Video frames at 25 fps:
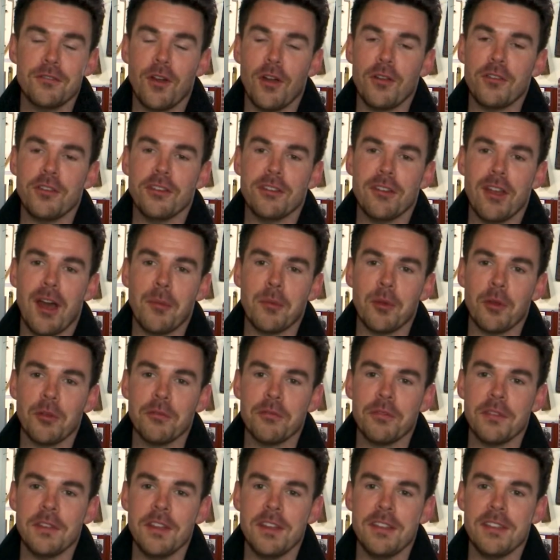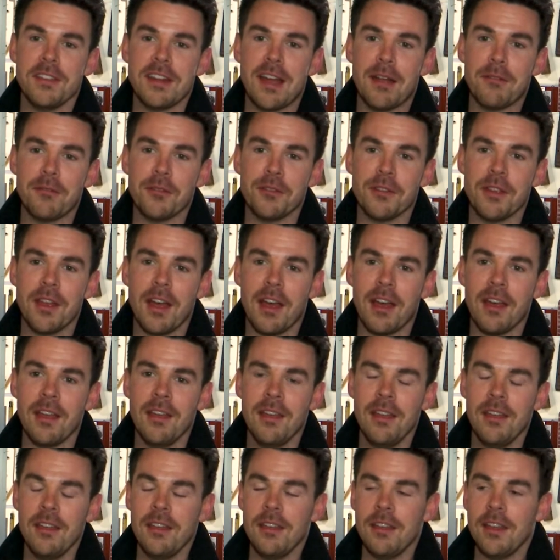charging a nominal fee, and then after that,
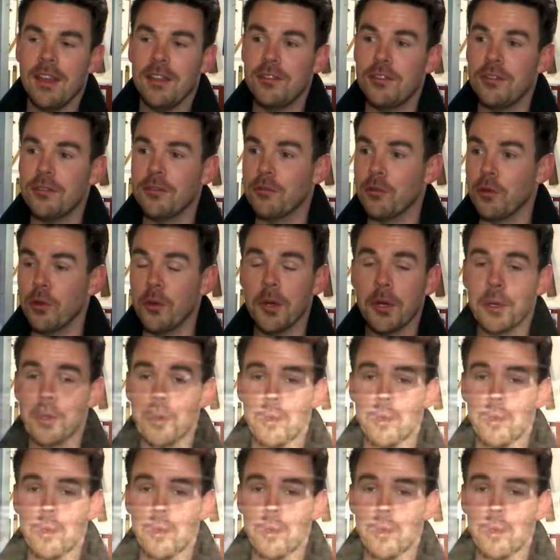it just grew and